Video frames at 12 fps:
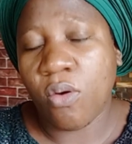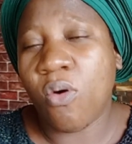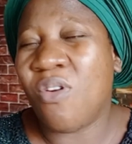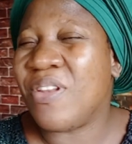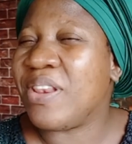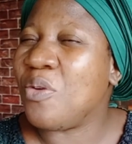
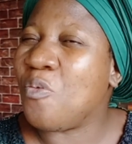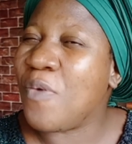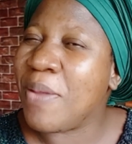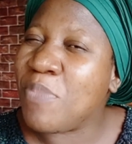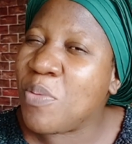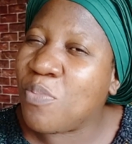on the
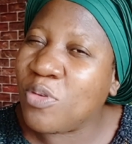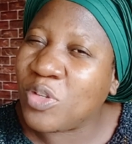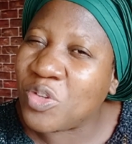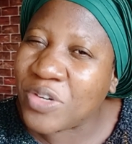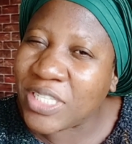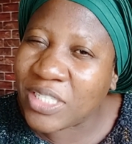way people
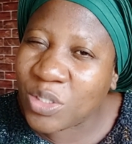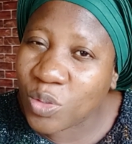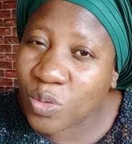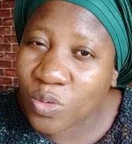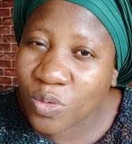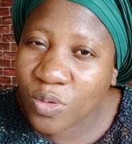treat
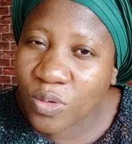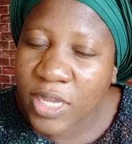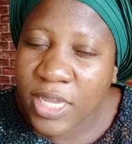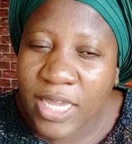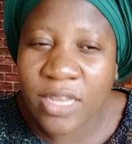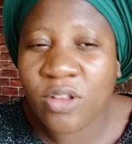you.
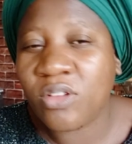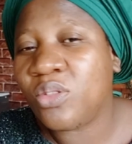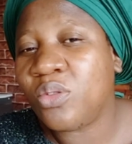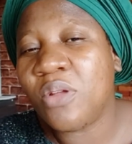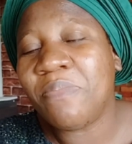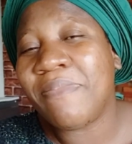It does
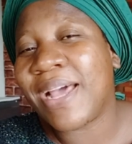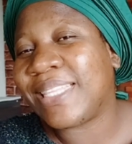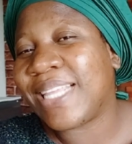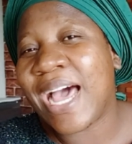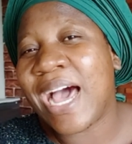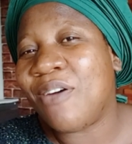not
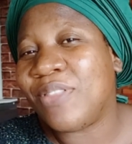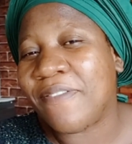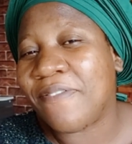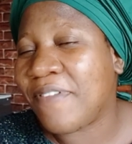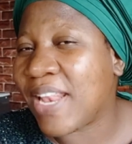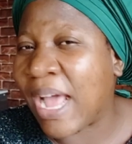matter how they
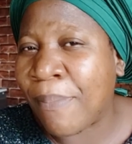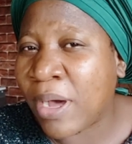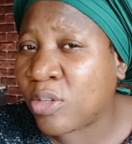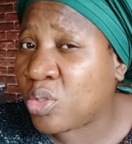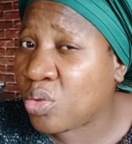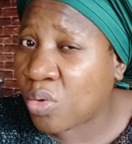feel
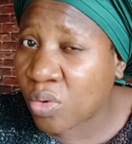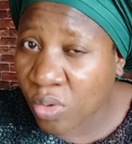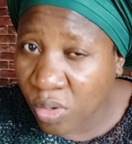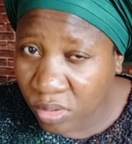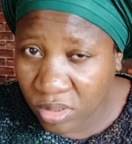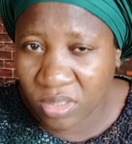about you or
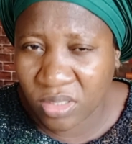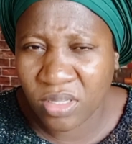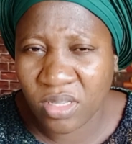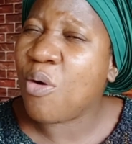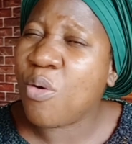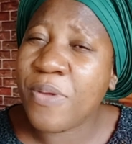not.
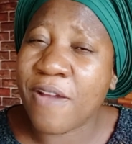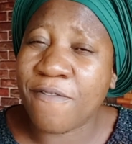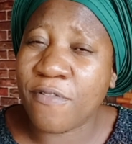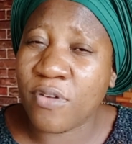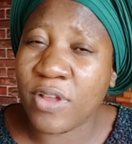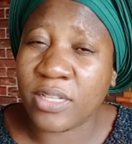I hope you are
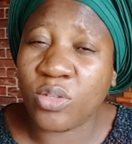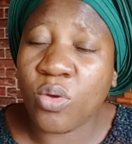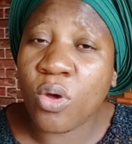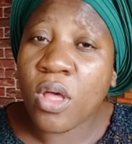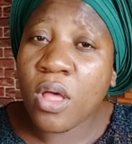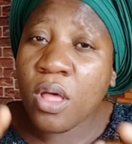following.
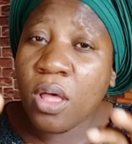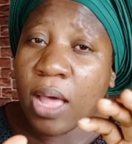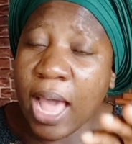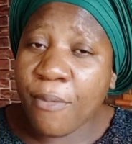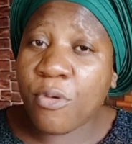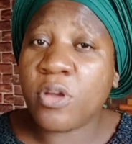So
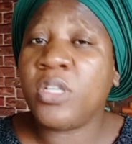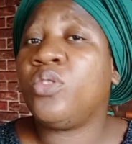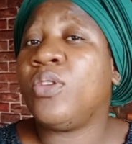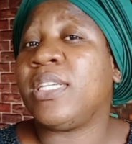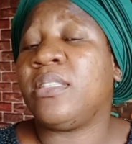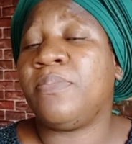I'm going
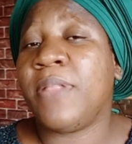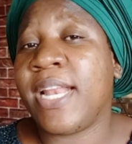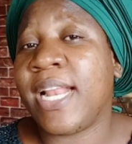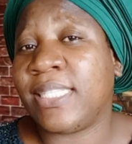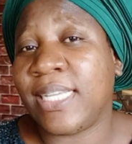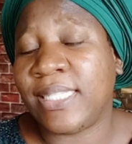to
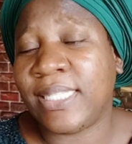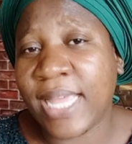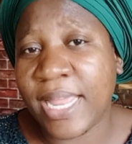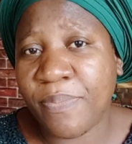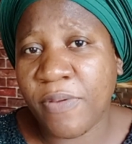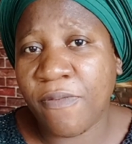explain as I
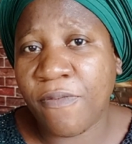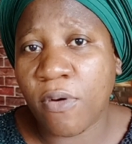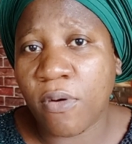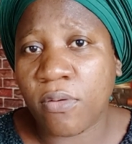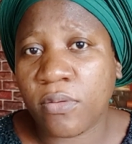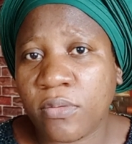said
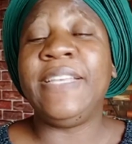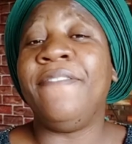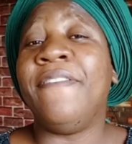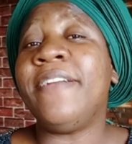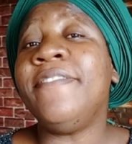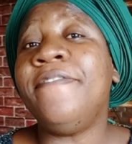before. The
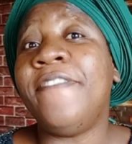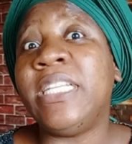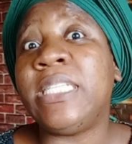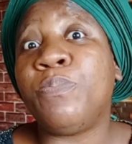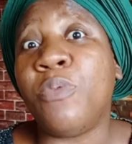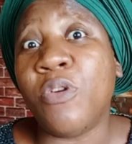very
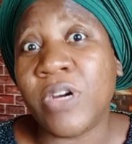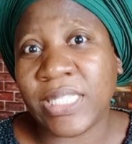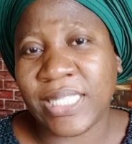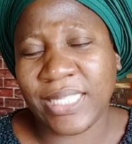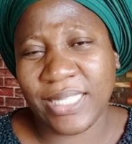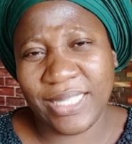first
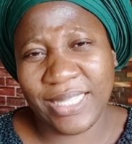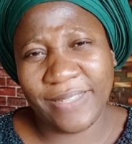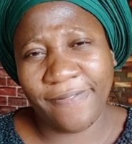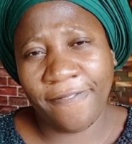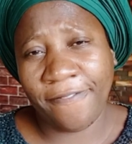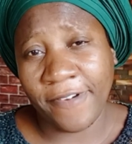point the
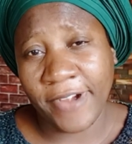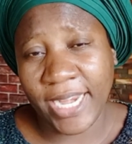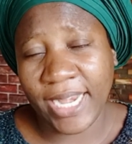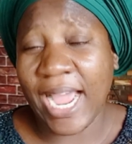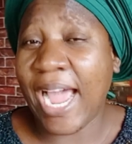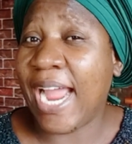
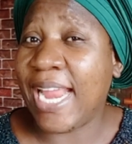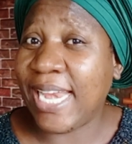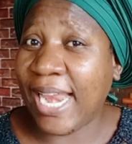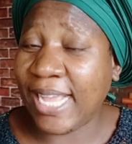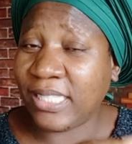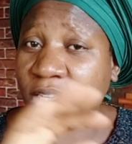friend
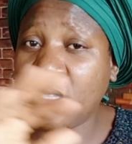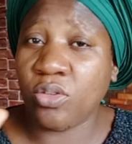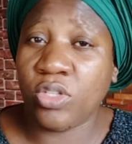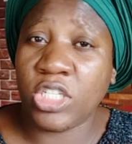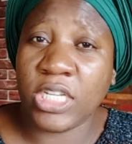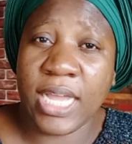highlighted
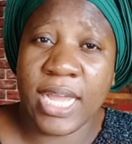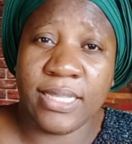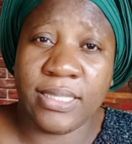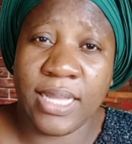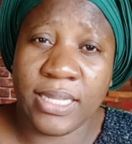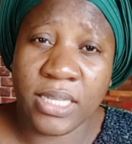to Chika
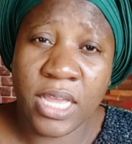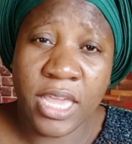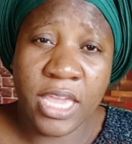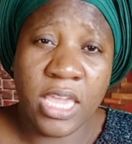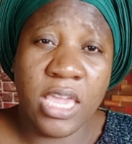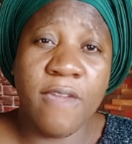is that
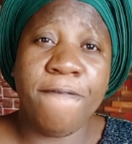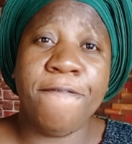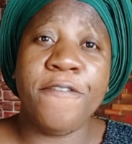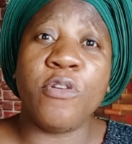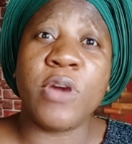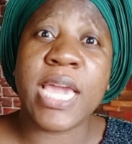
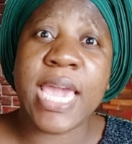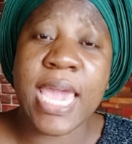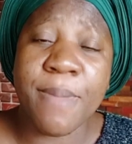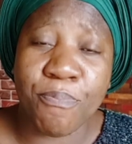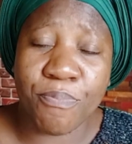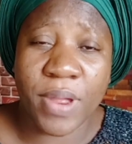if you
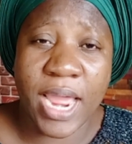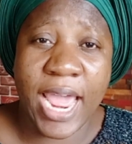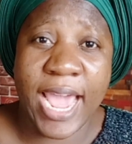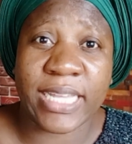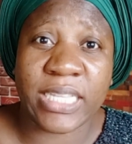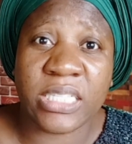keep
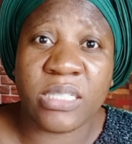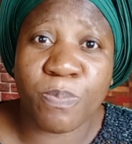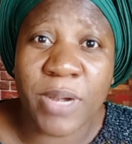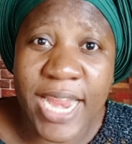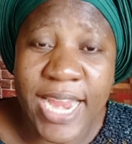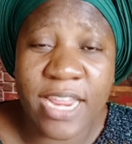
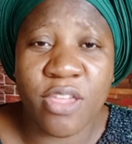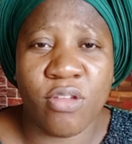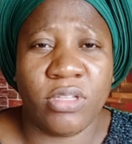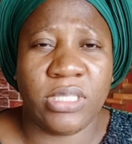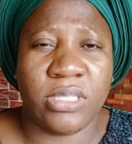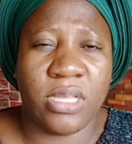explaining
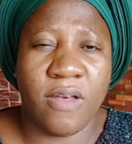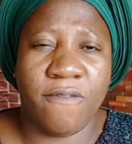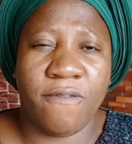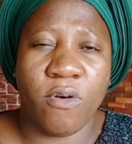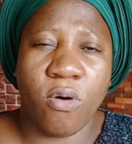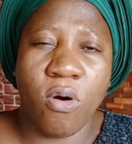
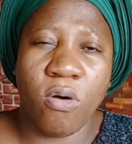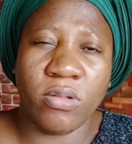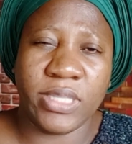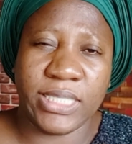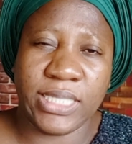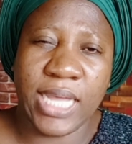yourself all
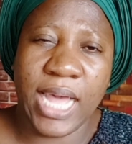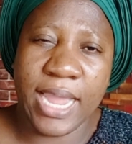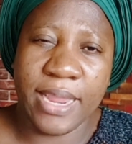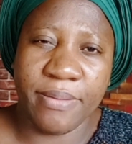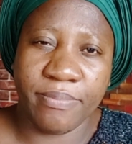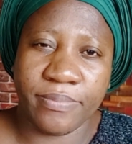the
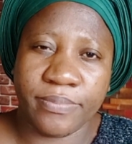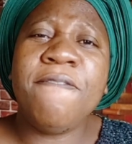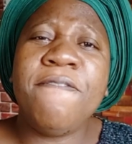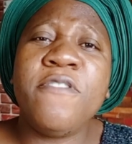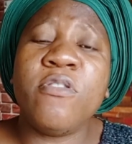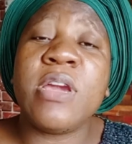time,
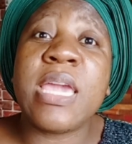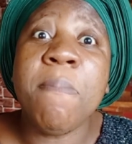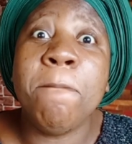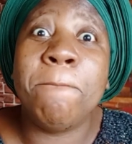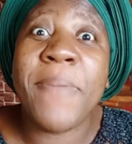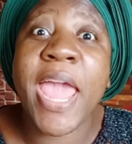if you
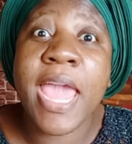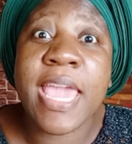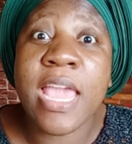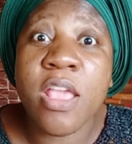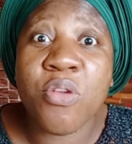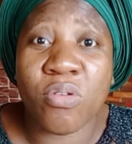keep
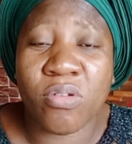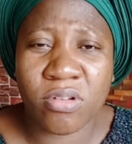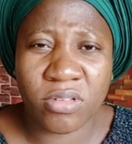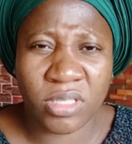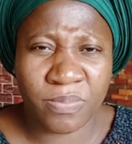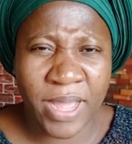begging your
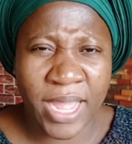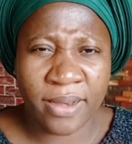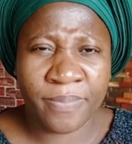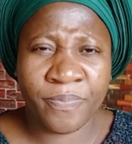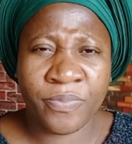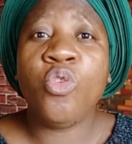husband,
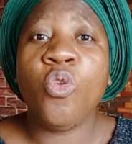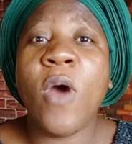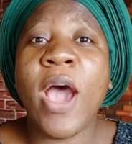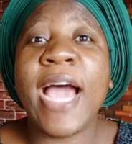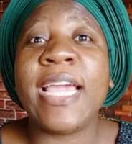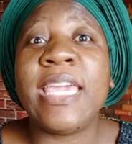you
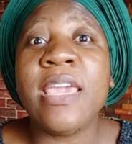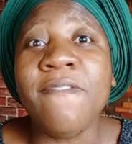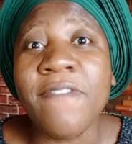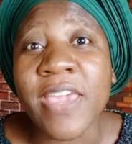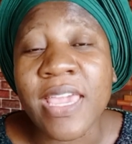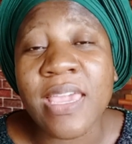are
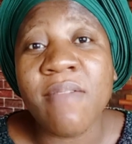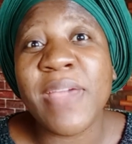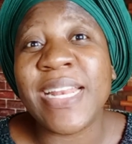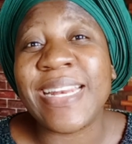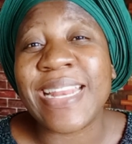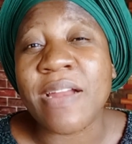giving him
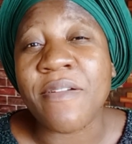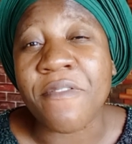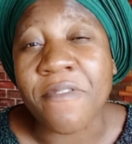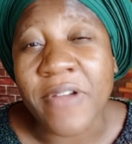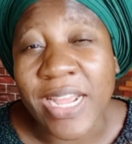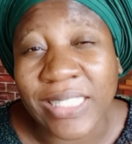a
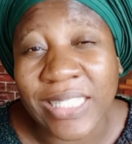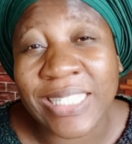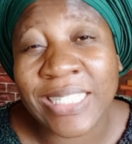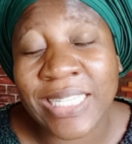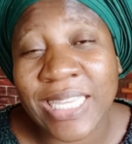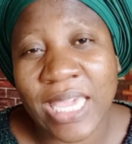direct
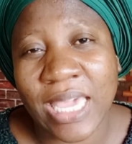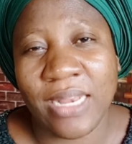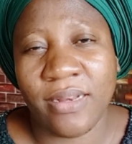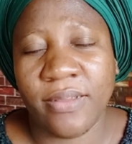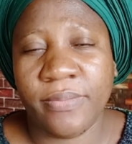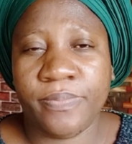
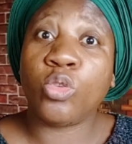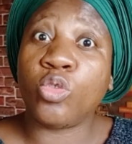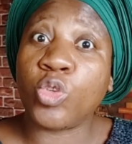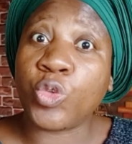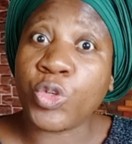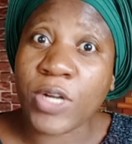ticket
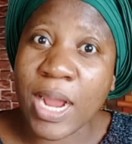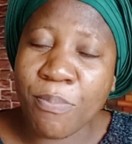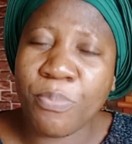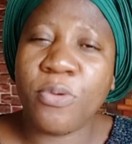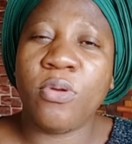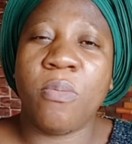to
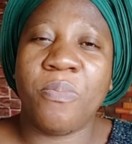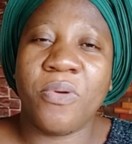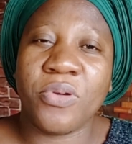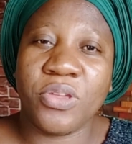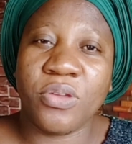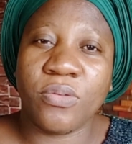trample
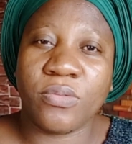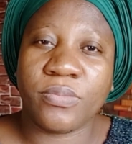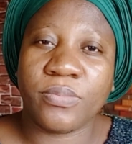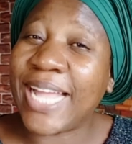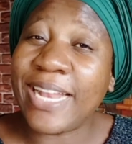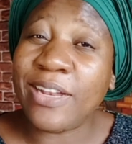upon you.
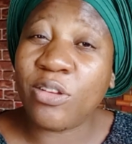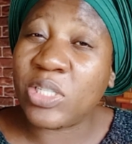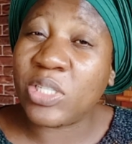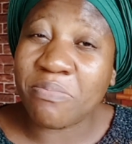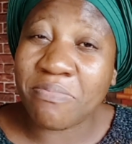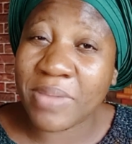That
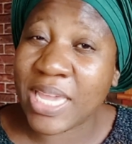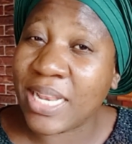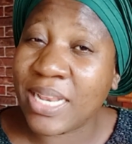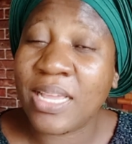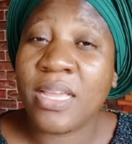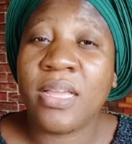doesn't mean